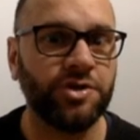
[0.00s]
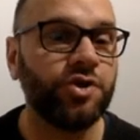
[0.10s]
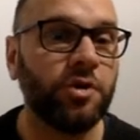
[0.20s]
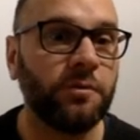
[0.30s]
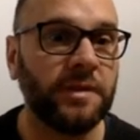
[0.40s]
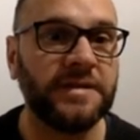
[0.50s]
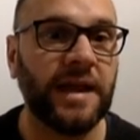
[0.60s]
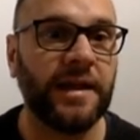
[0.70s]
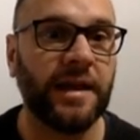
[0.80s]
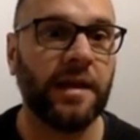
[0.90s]
You shouldn't be
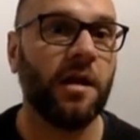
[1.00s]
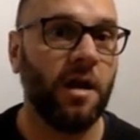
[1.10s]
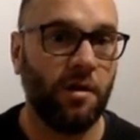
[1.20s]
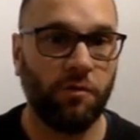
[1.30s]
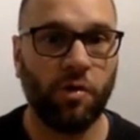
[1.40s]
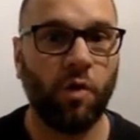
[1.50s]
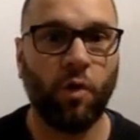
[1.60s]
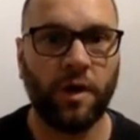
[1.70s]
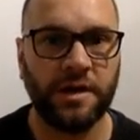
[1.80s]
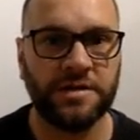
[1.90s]
taking
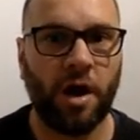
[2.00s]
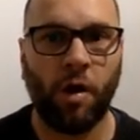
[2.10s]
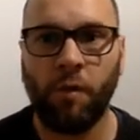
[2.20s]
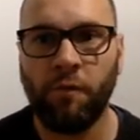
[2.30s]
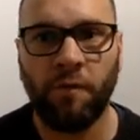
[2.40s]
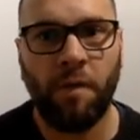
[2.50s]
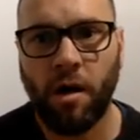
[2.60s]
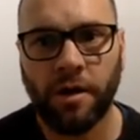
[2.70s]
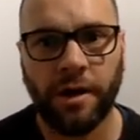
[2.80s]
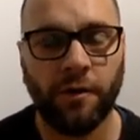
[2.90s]
recordings home for
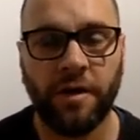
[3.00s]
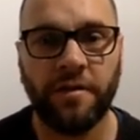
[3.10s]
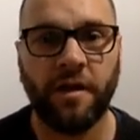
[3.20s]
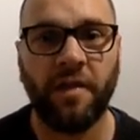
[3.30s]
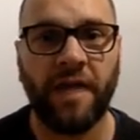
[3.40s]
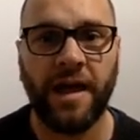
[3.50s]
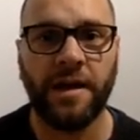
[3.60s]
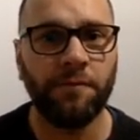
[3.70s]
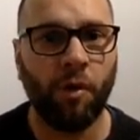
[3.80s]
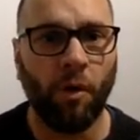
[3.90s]
marking or anything like that
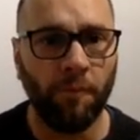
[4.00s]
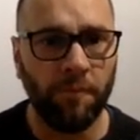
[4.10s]
anymore,